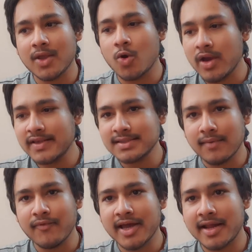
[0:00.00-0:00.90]
going
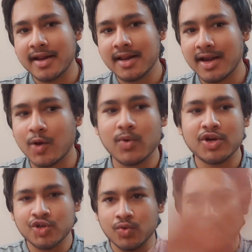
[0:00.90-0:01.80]
somewhere and you want to
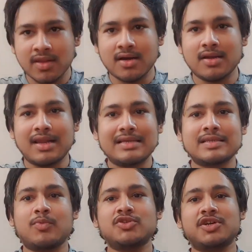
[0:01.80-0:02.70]
shoot
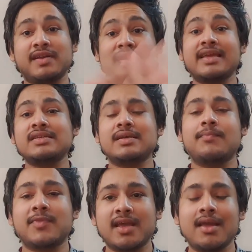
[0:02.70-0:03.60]
suppose you're trekking
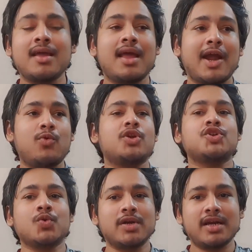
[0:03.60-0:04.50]
something and you want to
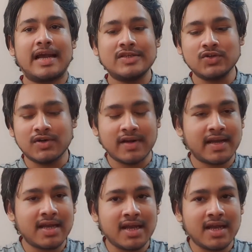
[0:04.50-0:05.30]
shoot it as you trek,